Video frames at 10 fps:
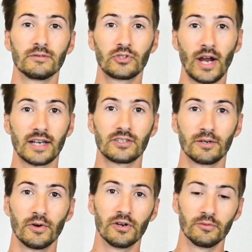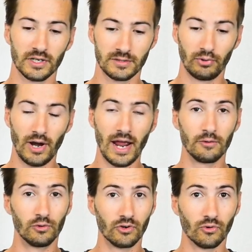Trackstar Motorworks
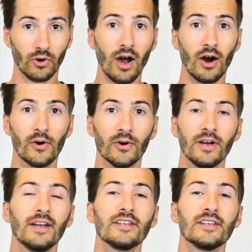brand will grow.